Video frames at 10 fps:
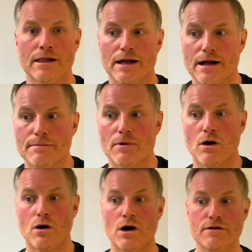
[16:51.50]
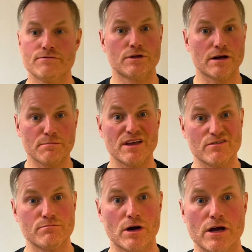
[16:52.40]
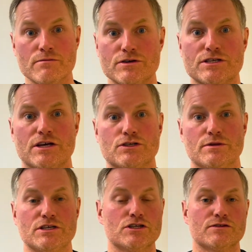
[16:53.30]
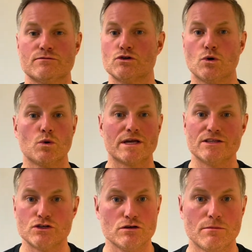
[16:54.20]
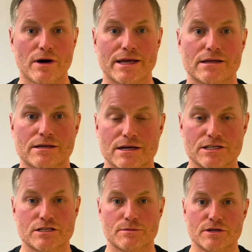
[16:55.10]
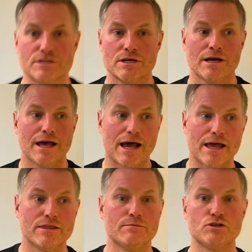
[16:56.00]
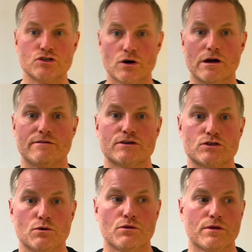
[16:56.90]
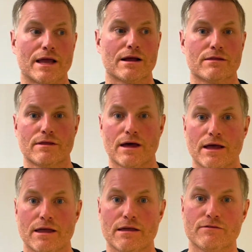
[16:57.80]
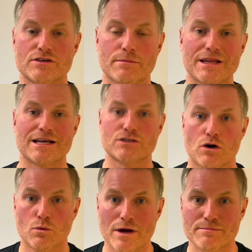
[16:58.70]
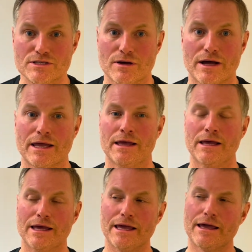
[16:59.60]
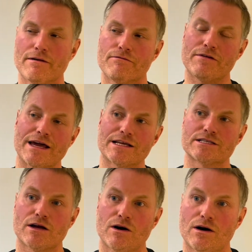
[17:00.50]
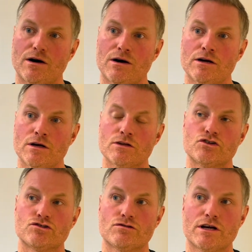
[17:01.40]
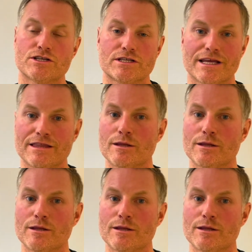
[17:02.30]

I've done a bit of my own research on this just from talking to my customers, and the majority of us all think that if somebody hasn't got a website, it affects our trust in the